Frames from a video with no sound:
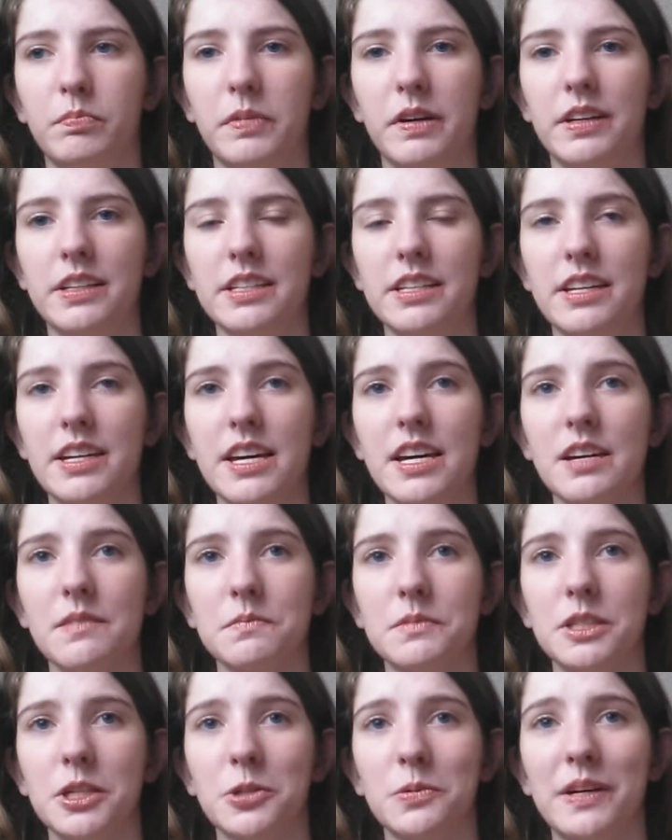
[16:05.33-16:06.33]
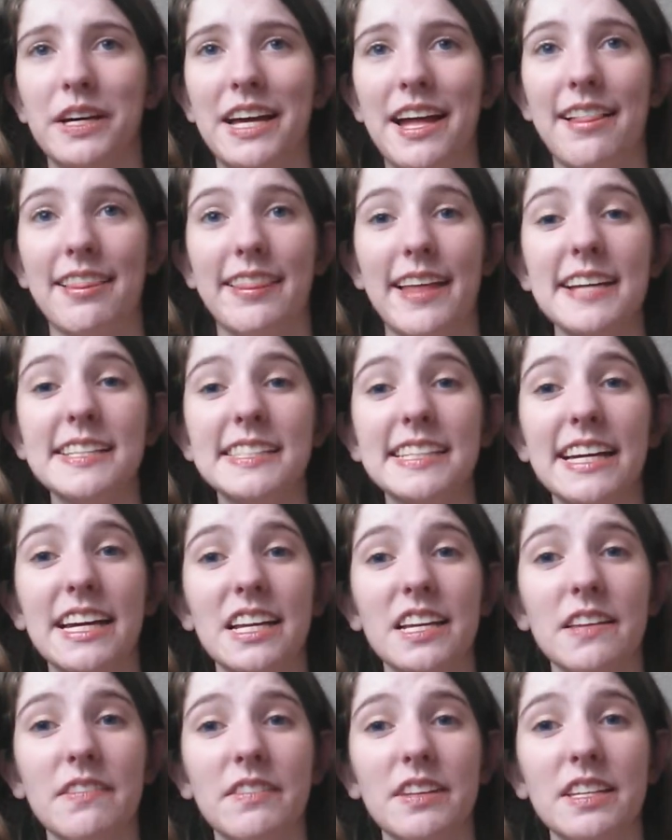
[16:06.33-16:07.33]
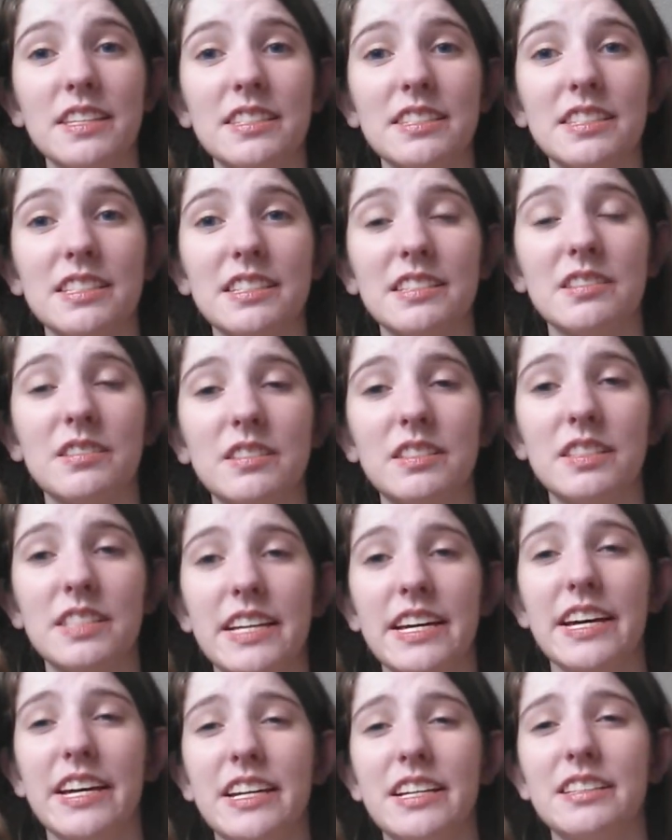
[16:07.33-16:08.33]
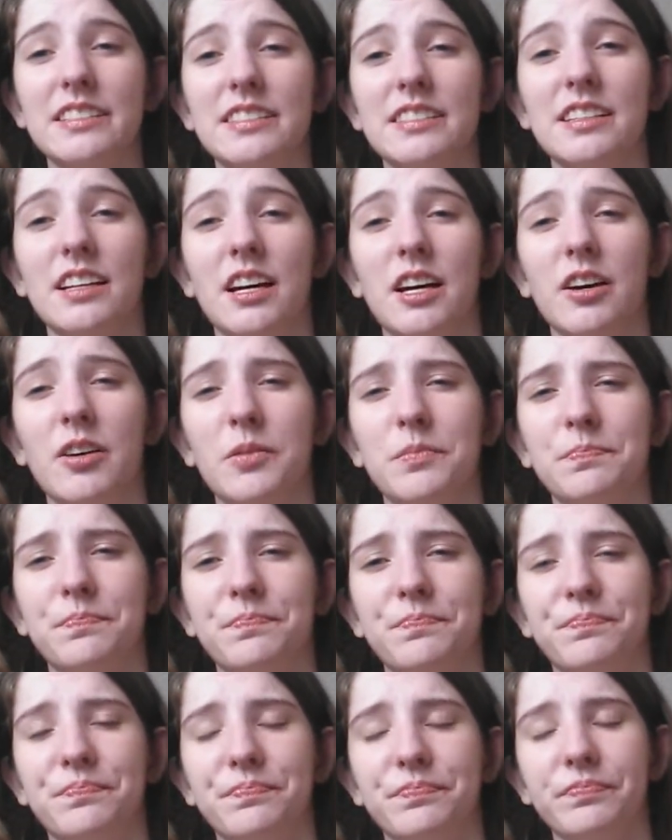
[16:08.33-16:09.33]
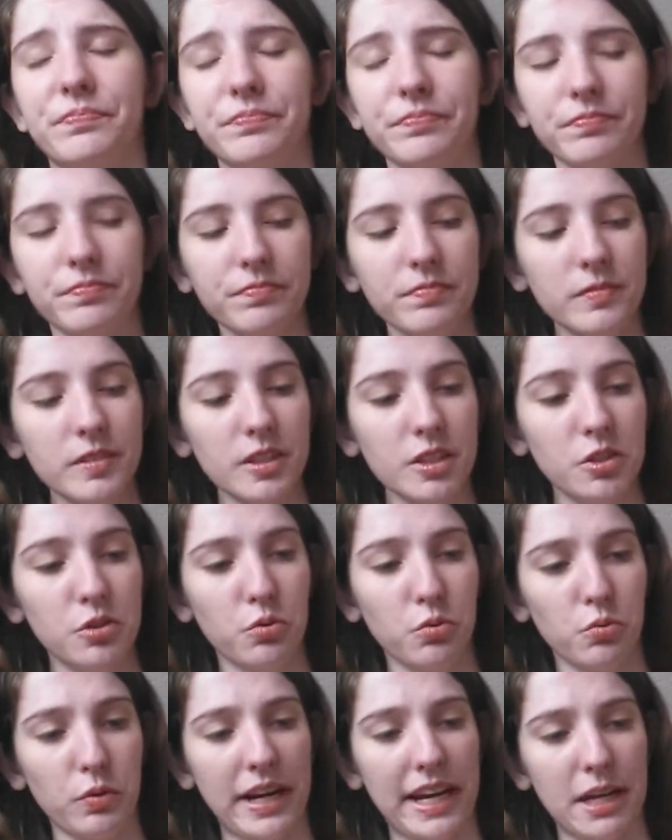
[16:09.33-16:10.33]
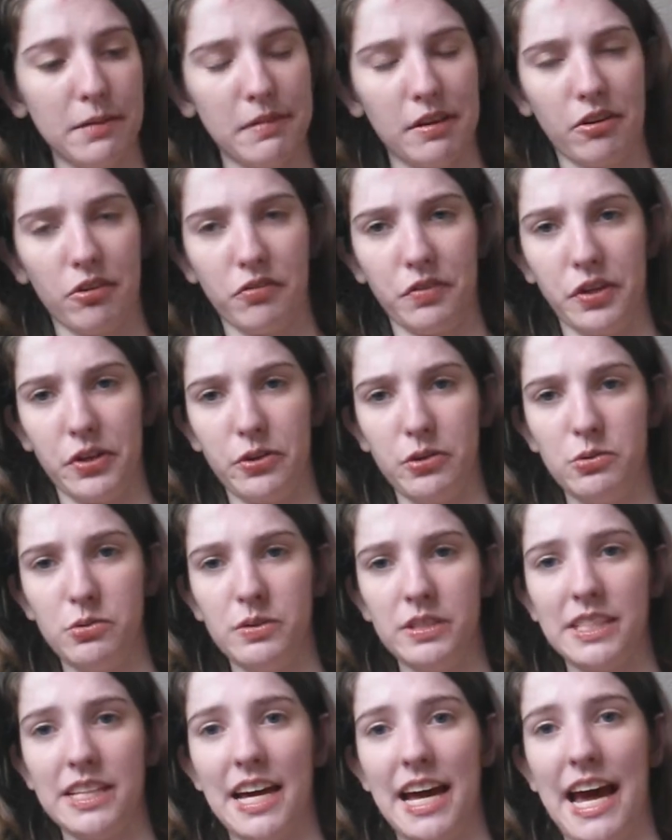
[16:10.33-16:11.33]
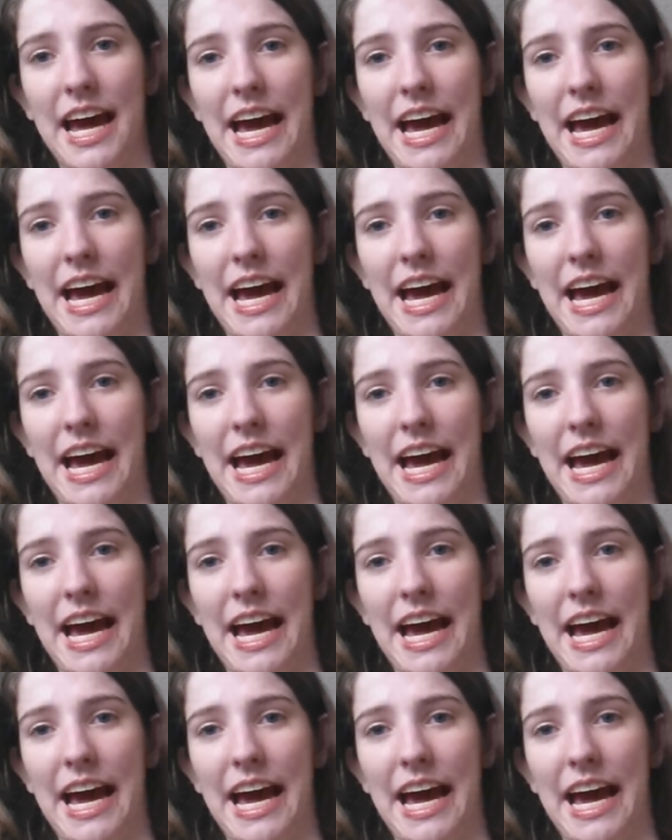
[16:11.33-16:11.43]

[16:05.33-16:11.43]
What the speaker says: But yeah, so that's the end of this day's, anime reviews.